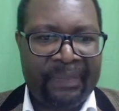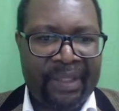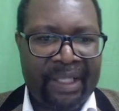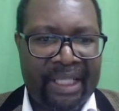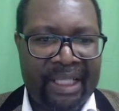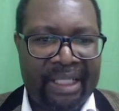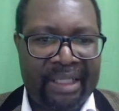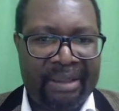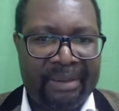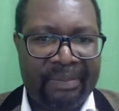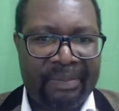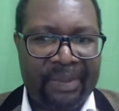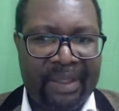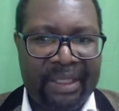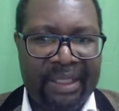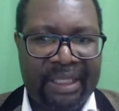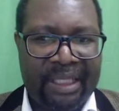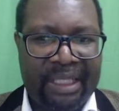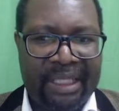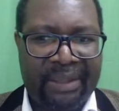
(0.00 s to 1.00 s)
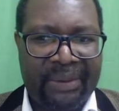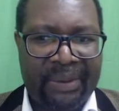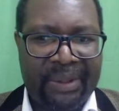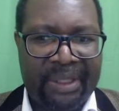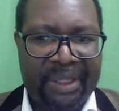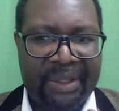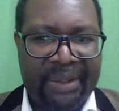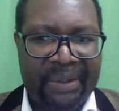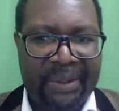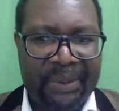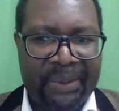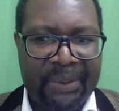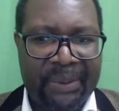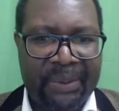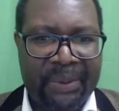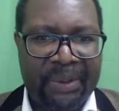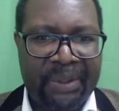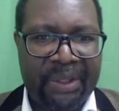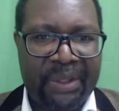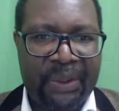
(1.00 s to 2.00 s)
according
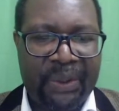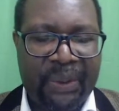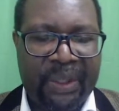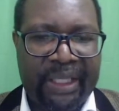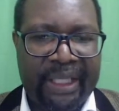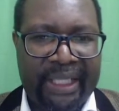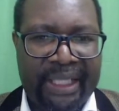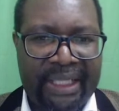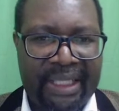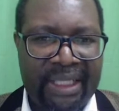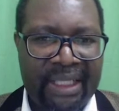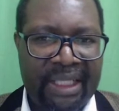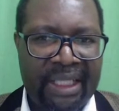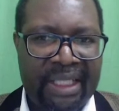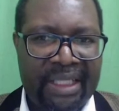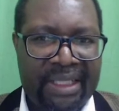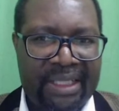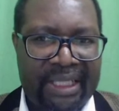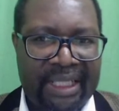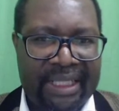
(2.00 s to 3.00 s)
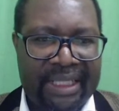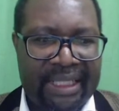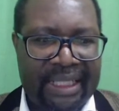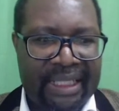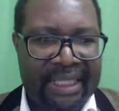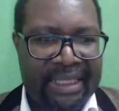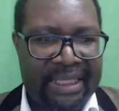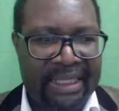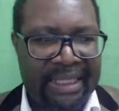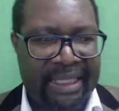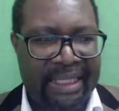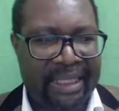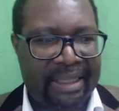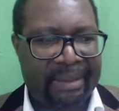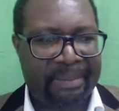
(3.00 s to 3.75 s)
to UK standards,